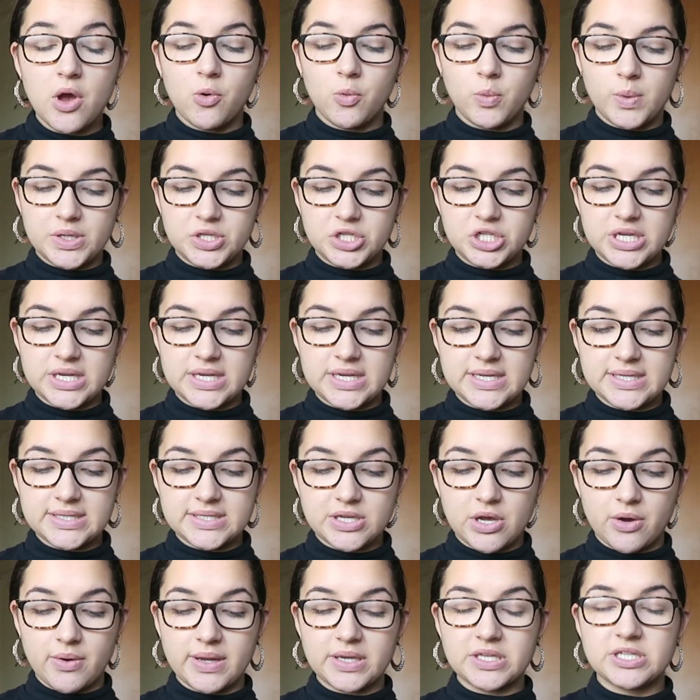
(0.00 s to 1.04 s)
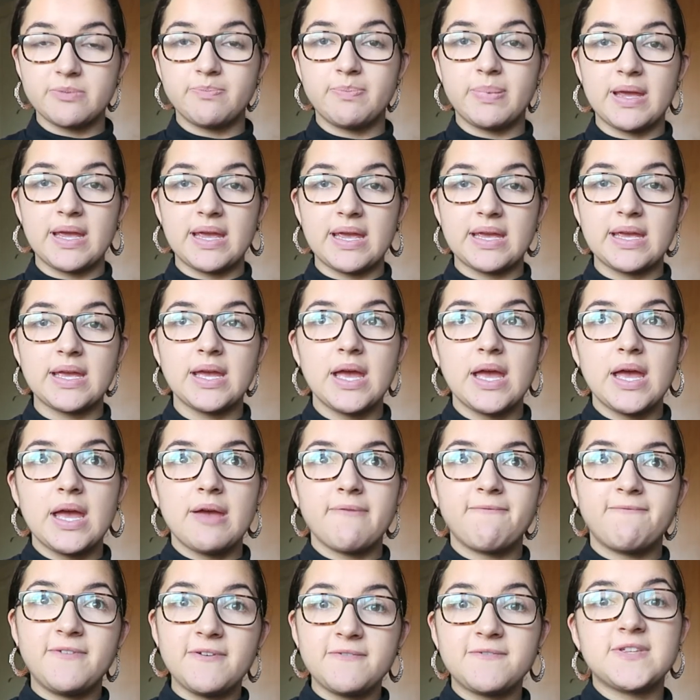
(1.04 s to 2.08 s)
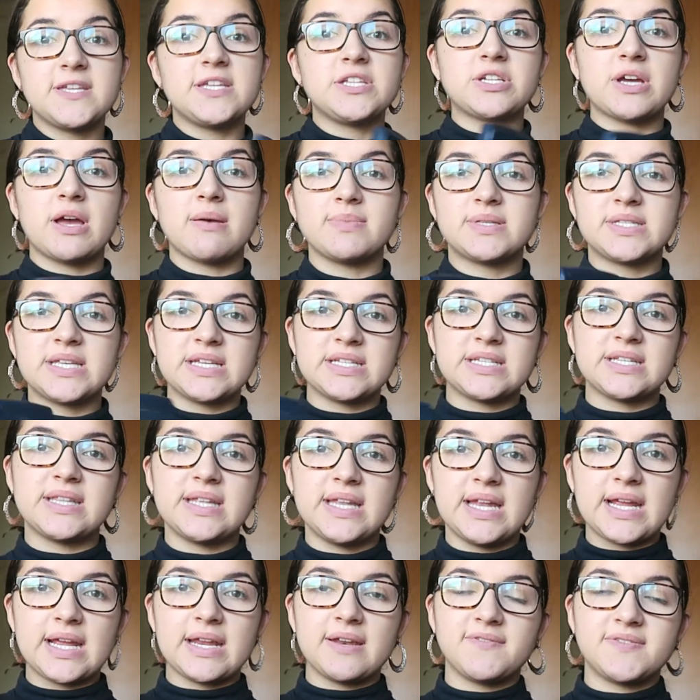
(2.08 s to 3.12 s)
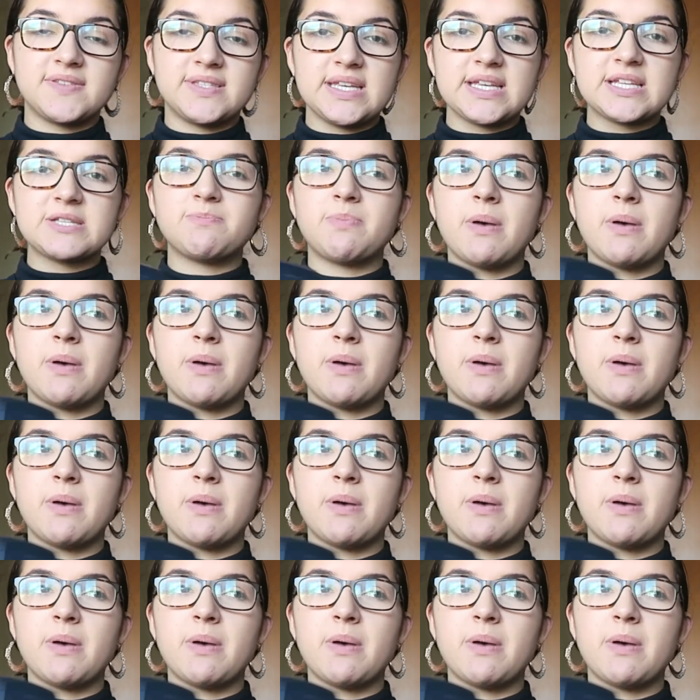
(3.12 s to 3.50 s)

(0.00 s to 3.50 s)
which is going to be 50 times 10 to the -6,